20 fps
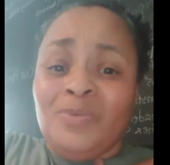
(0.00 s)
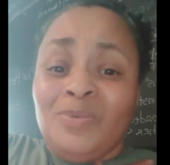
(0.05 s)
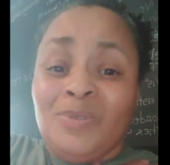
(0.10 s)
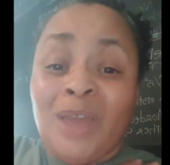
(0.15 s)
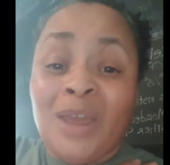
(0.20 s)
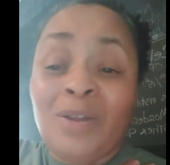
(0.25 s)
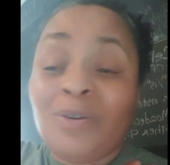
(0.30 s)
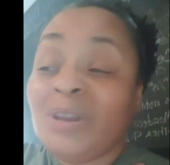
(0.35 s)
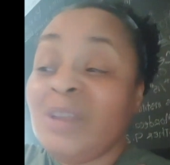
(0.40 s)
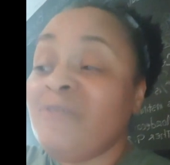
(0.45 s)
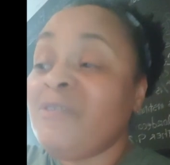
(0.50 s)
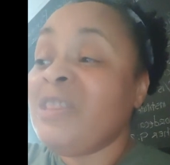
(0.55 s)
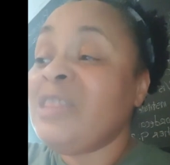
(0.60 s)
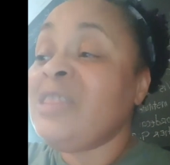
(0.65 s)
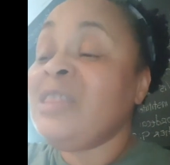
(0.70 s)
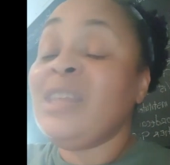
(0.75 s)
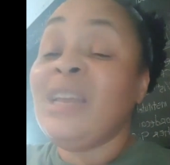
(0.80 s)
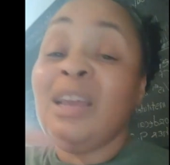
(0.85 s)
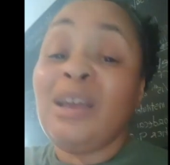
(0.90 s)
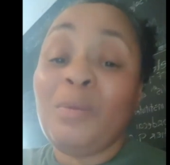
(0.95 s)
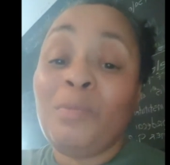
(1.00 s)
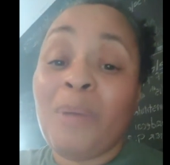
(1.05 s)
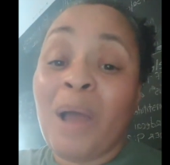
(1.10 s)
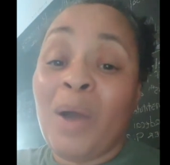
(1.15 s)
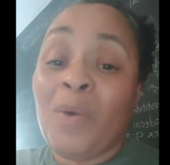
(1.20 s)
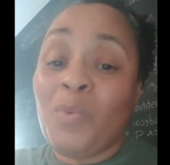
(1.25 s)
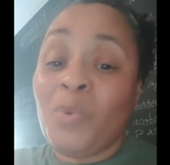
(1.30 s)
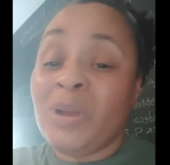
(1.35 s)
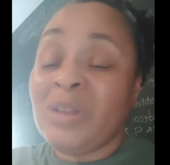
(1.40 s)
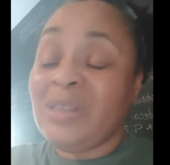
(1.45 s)
They don't even think
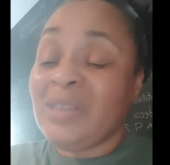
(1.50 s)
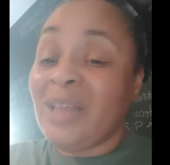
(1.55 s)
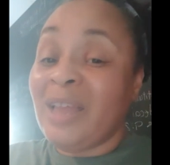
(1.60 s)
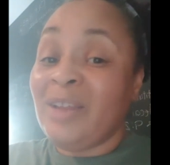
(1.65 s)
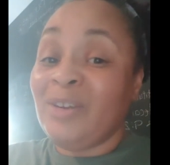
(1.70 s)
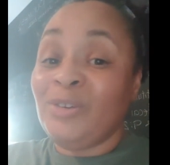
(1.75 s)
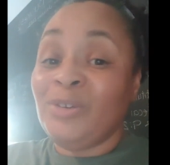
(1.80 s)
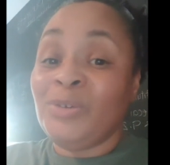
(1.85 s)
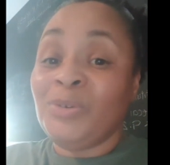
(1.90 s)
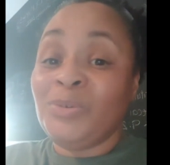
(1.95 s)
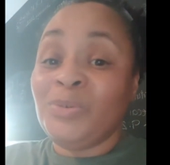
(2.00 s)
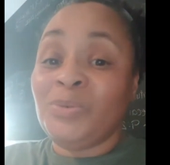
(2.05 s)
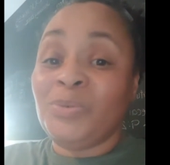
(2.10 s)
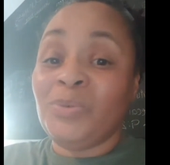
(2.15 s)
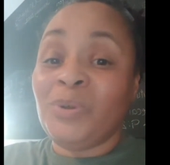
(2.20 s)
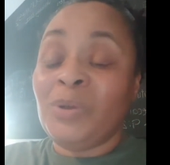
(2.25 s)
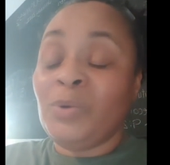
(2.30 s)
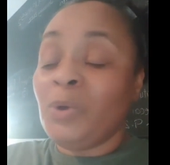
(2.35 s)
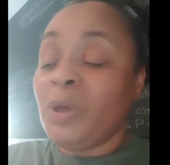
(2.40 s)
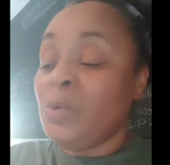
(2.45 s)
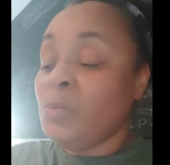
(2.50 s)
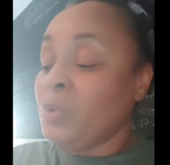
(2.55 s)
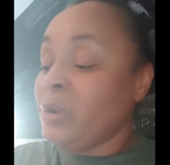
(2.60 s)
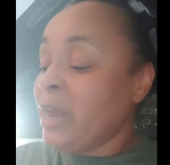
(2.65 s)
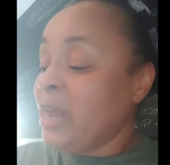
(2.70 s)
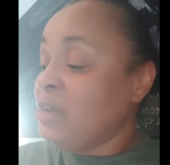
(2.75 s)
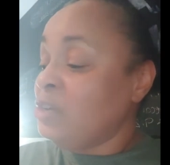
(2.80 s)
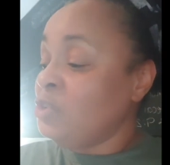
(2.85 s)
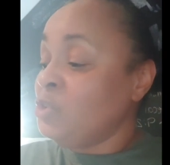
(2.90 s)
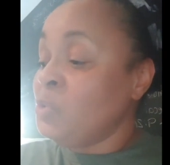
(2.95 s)
about what they do. And when
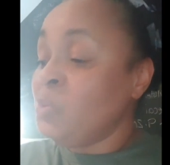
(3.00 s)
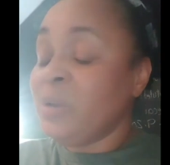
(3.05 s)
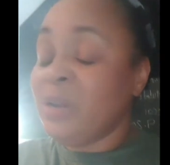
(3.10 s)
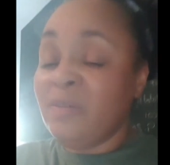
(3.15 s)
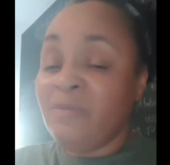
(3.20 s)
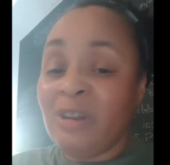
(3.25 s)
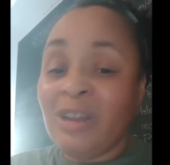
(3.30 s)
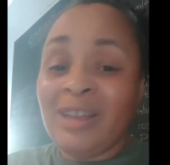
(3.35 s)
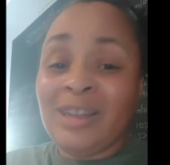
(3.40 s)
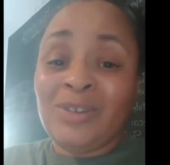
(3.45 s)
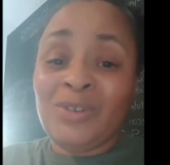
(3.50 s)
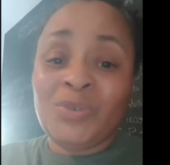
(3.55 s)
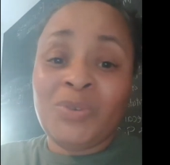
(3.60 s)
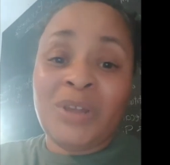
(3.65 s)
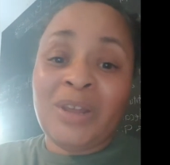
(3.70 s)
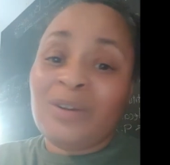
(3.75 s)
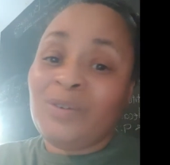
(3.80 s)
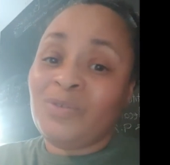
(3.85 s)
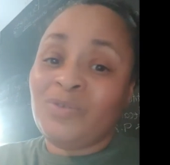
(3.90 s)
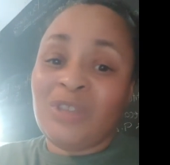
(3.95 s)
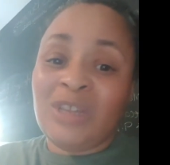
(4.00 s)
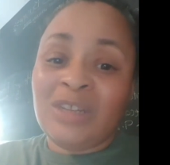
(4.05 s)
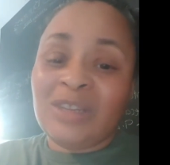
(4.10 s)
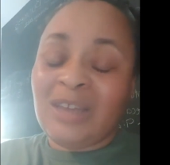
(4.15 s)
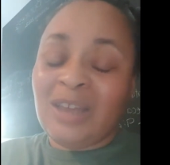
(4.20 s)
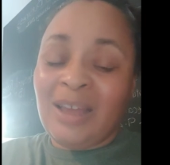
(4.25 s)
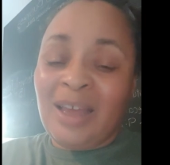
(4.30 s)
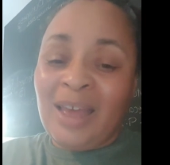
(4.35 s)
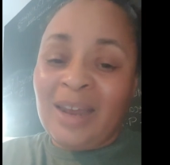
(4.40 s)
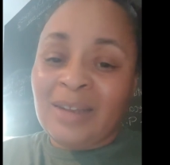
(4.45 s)
they do whatever they do, they don't think
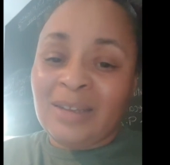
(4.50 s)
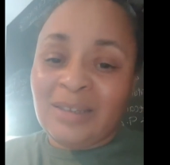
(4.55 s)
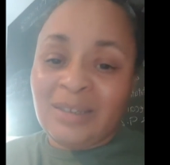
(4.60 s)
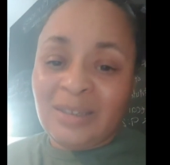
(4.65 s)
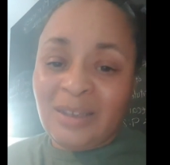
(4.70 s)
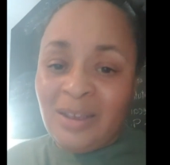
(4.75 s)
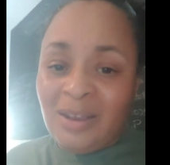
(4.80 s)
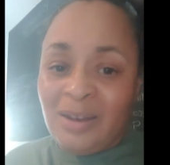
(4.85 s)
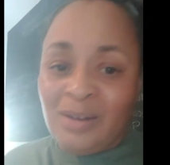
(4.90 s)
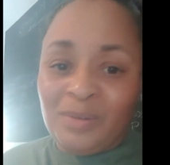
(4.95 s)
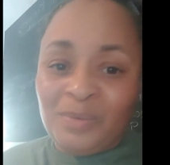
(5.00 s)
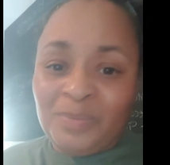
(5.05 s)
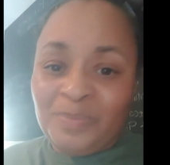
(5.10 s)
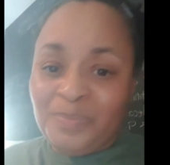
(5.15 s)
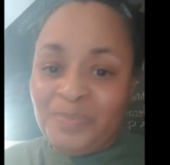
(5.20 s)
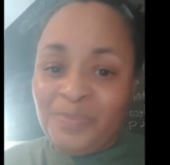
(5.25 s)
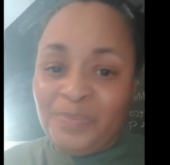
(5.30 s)
that God is seeing them.